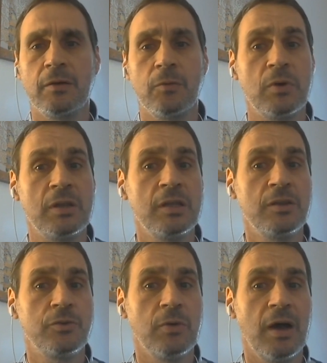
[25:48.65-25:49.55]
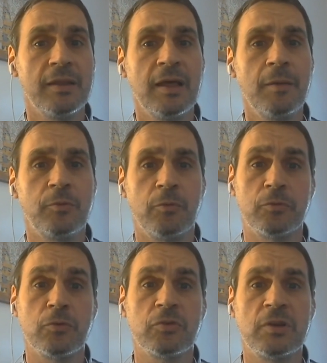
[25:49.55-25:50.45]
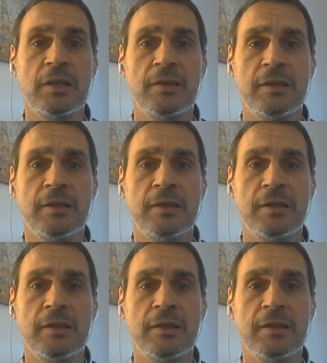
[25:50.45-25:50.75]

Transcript: We need to adapt, obviously,